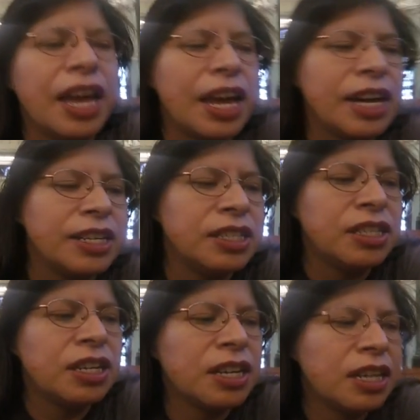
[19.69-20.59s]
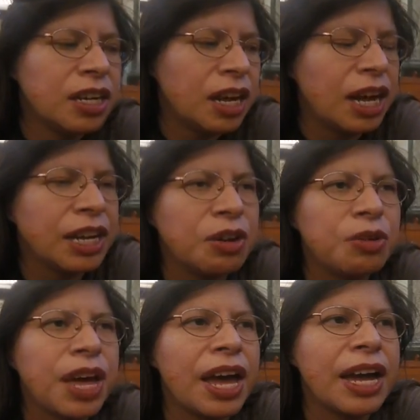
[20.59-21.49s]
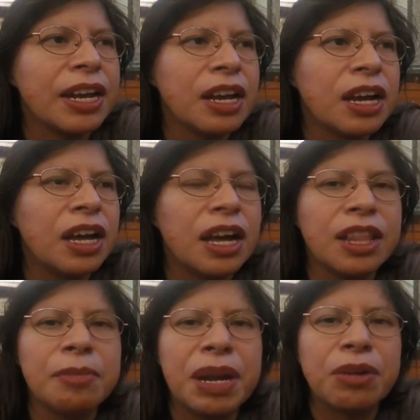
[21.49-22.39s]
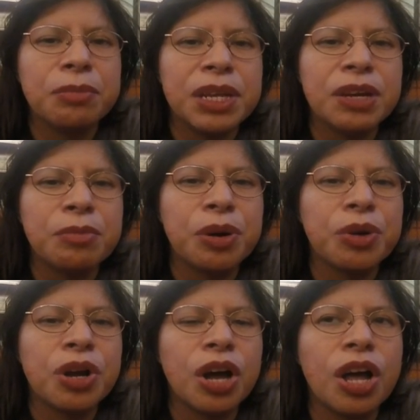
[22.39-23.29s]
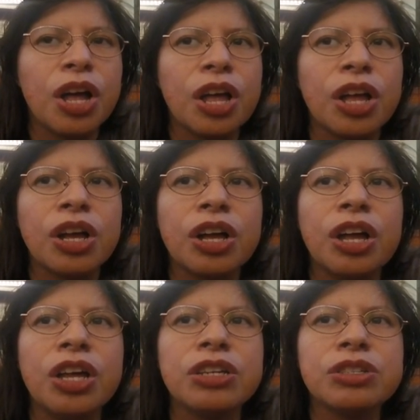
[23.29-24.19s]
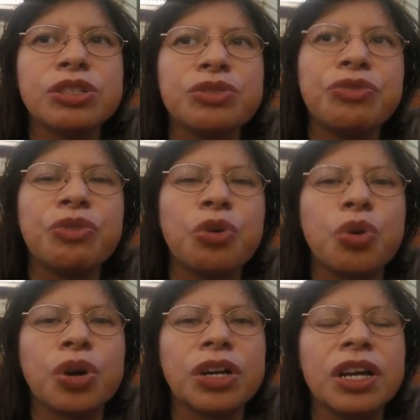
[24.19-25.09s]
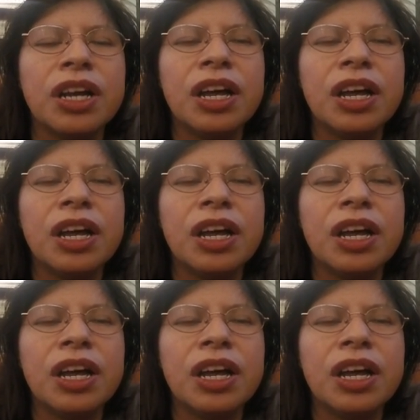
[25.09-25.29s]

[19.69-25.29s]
And I know that uh, the Medical Medium Protocol calls for